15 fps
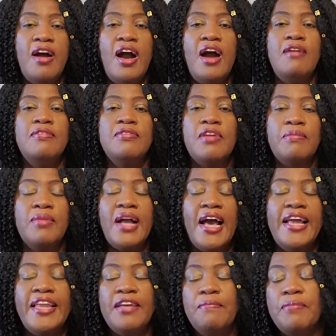Have some
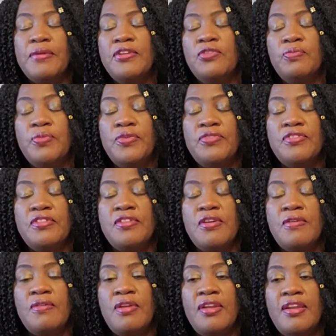guiding principles in
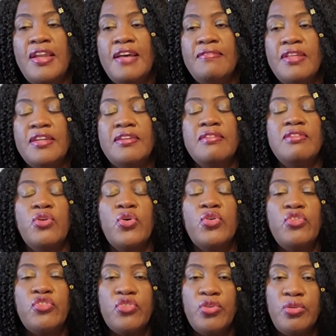your life that
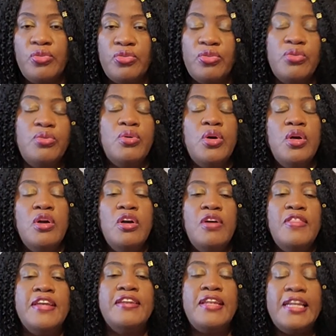controls you,
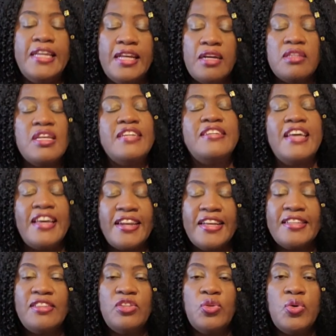that
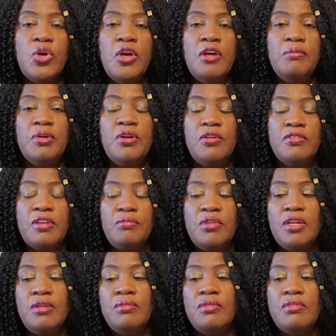directs you. Because
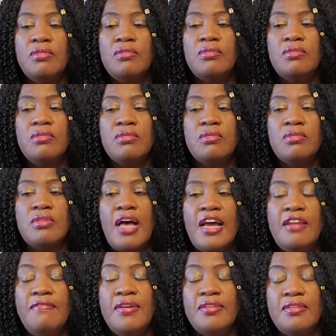sometimes
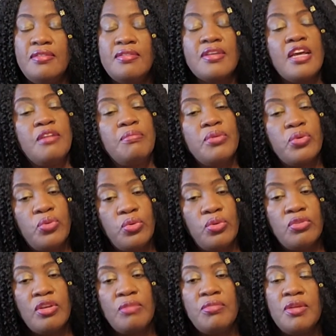advices can be
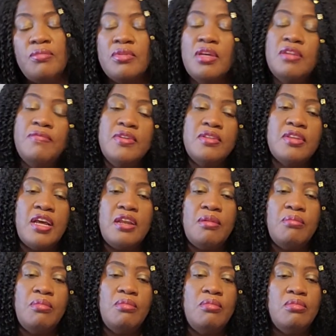good. Sometimes advice
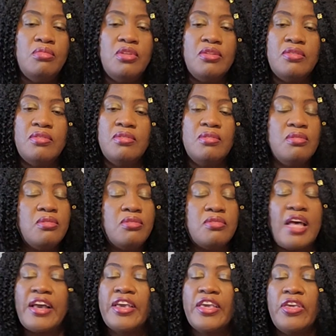can just
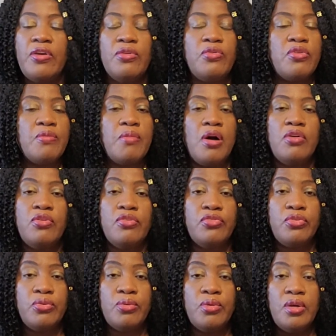suck your dream out of
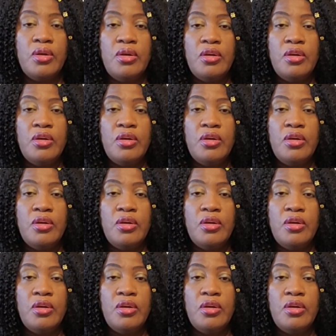you.